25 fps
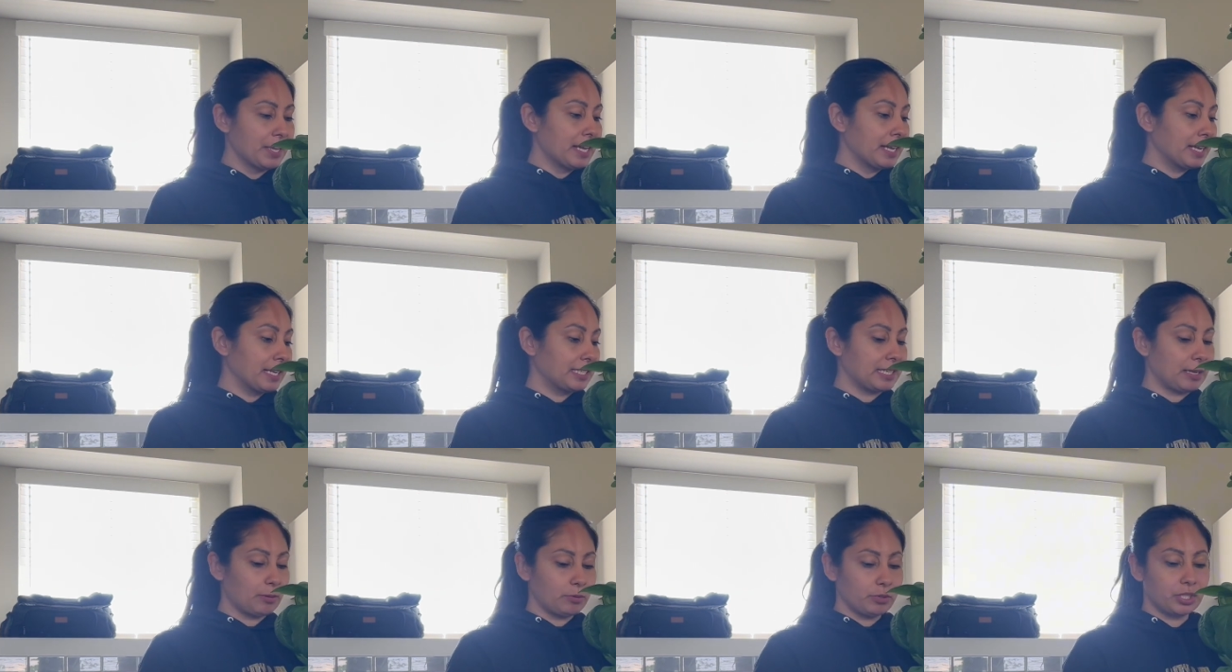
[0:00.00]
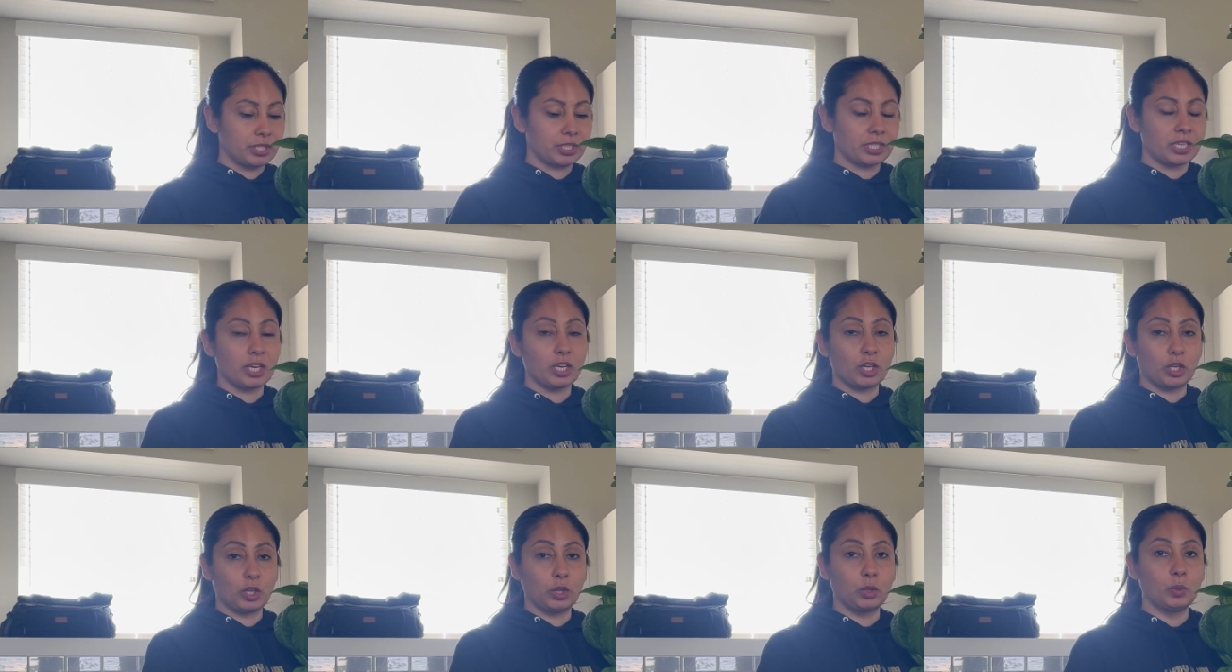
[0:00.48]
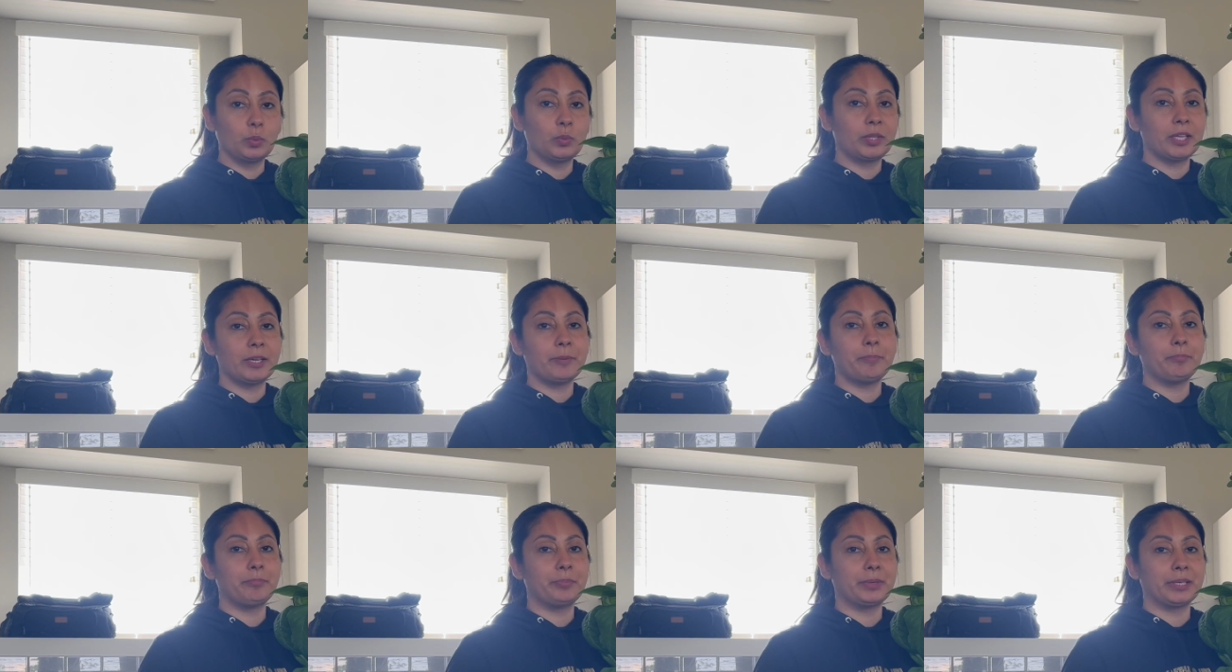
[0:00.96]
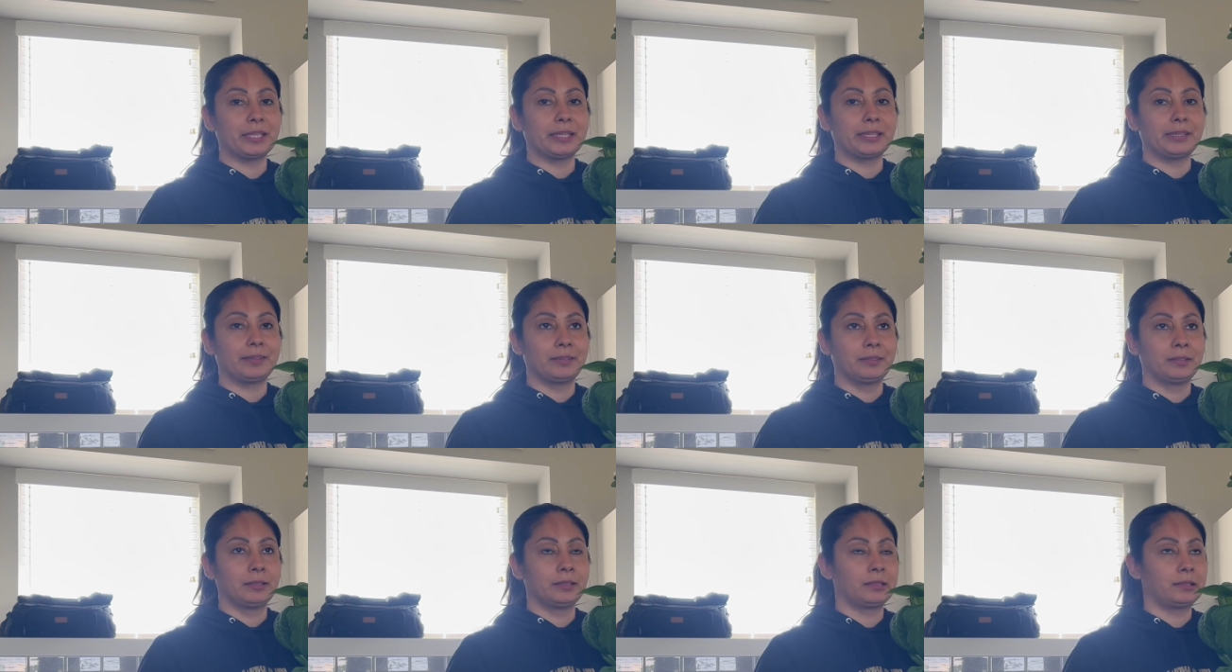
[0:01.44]
because I was just gonna glue them, but
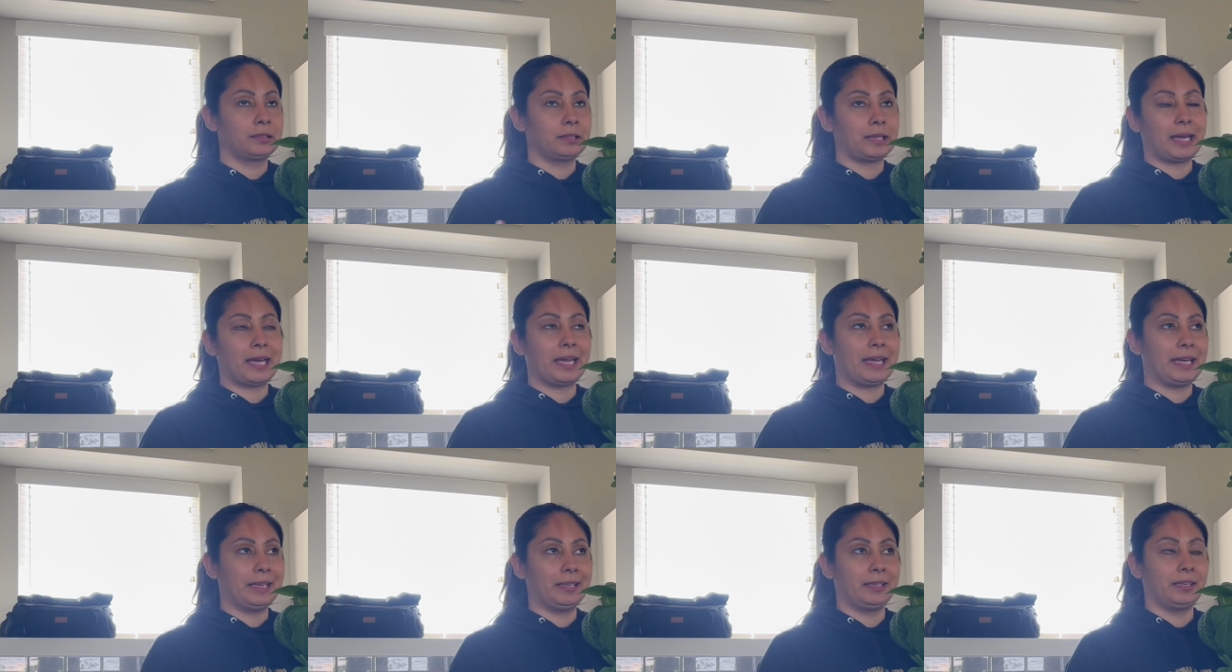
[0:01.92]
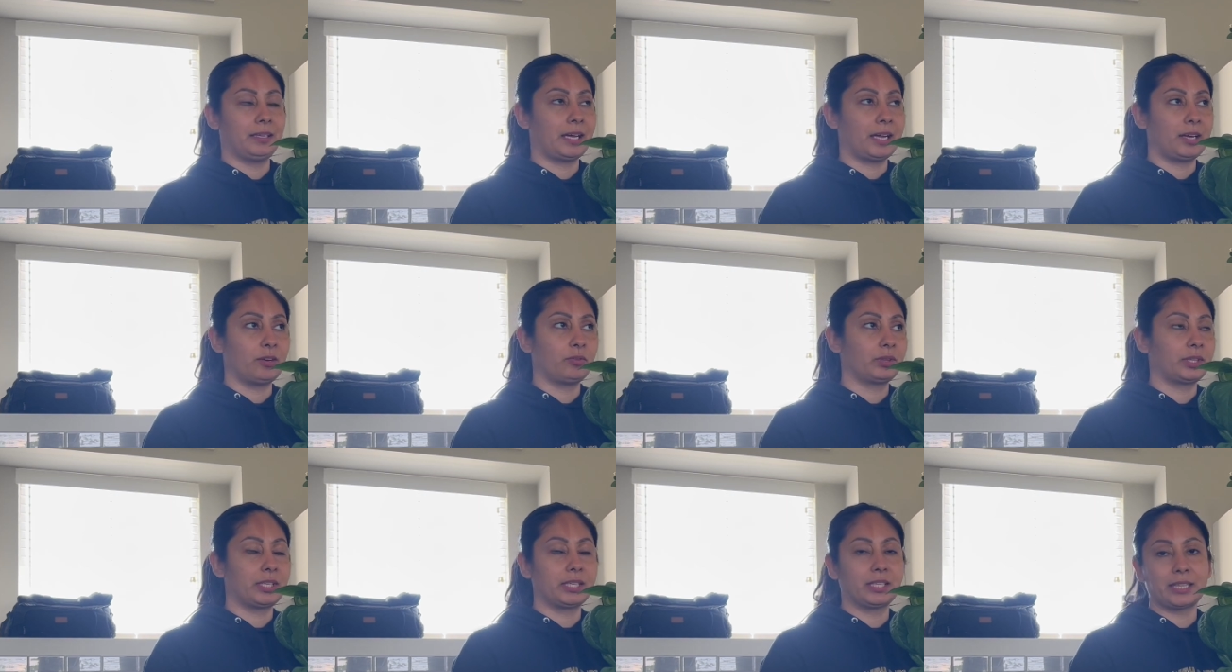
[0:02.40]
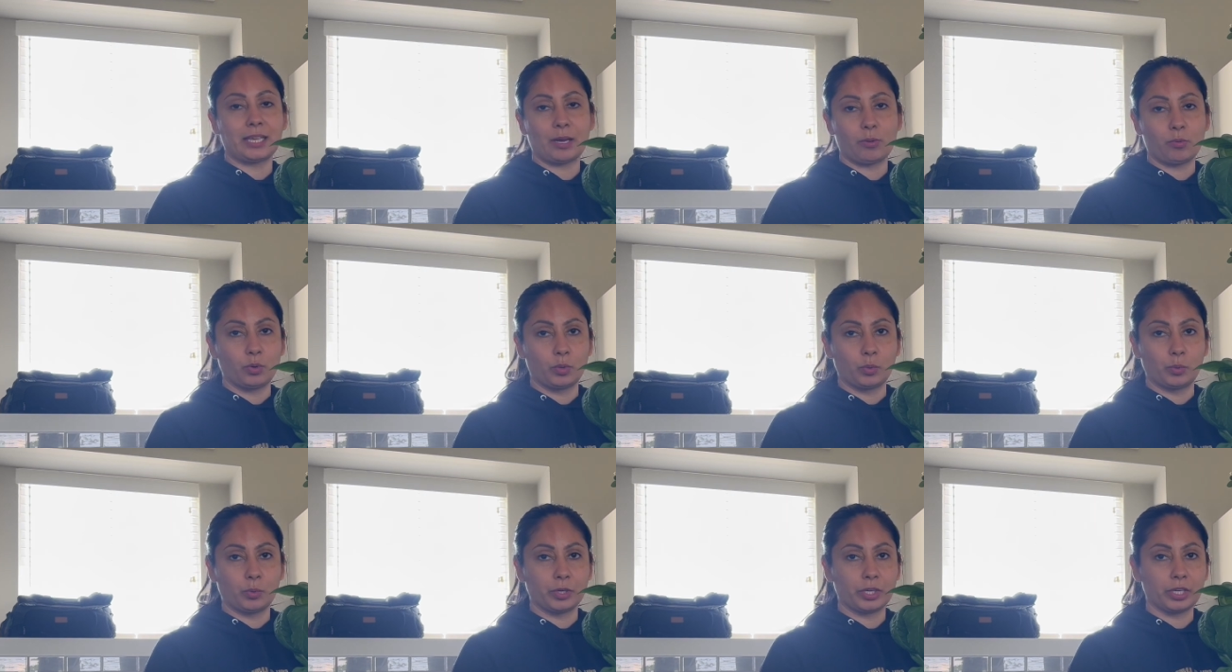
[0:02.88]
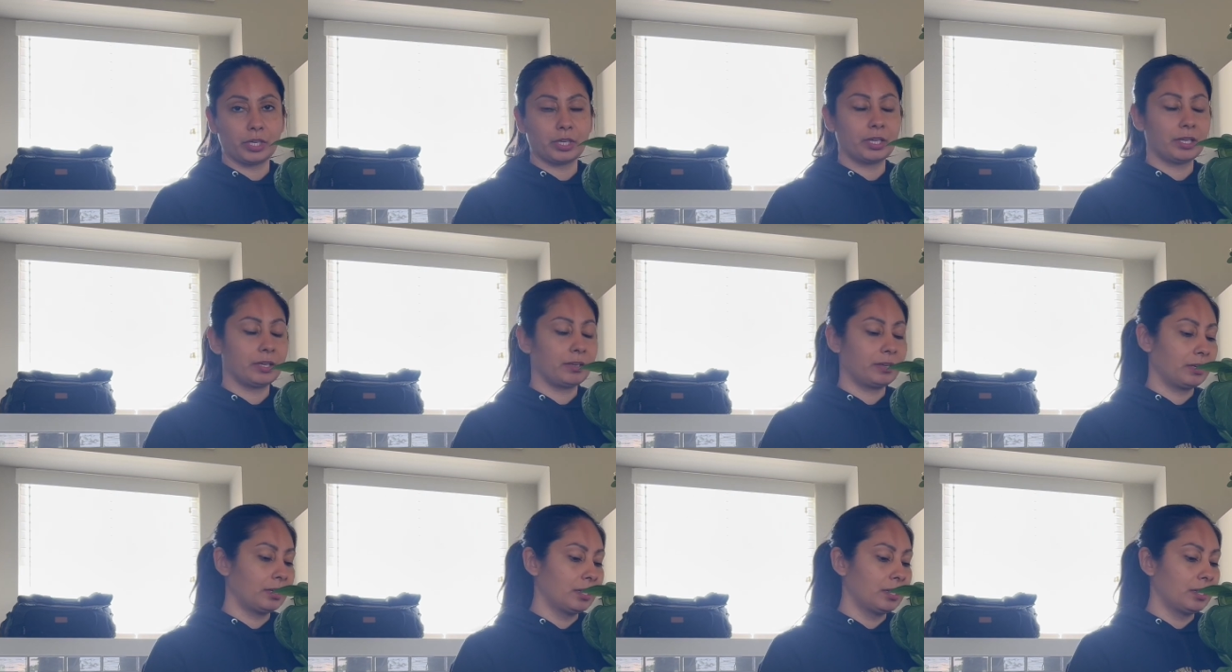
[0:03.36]
I don't think that would work.